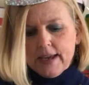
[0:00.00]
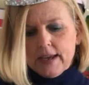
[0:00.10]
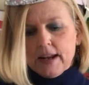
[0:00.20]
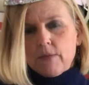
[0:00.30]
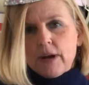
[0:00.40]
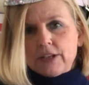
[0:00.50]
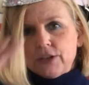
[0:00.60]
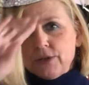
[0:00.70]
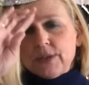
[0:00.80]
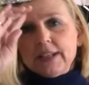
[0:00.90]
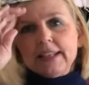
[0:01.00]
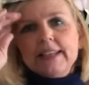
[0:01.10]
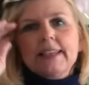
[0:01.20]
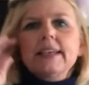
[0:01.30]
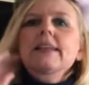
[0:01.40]
And I want you to
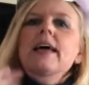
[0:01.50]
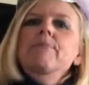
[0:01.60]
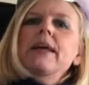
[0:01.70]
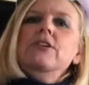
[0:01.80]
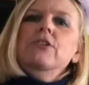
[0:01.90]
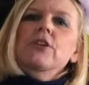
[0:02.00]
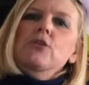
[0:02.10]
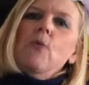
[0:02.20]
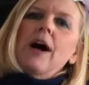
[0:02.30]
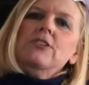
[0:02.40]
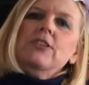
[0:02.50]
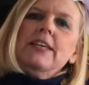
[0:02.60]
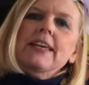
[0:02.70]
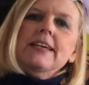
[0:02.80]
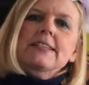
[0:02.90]
listen and make sure, and you watch the
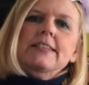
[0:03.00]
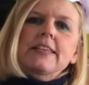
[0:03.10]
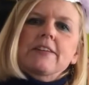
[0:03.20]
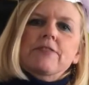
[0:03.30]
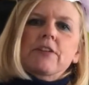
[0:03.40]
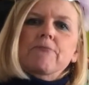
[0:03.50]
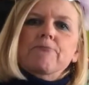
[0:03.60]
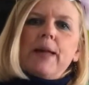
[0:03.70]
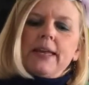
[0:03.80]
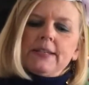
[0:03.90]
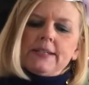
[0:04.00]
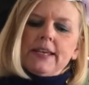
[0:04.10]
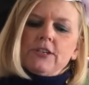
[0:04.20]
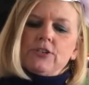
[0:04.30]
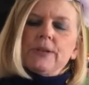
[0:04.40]
kids, see if they're paying
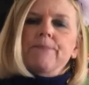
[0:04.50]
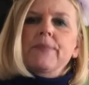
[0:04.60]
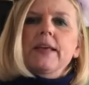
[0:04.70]
attention.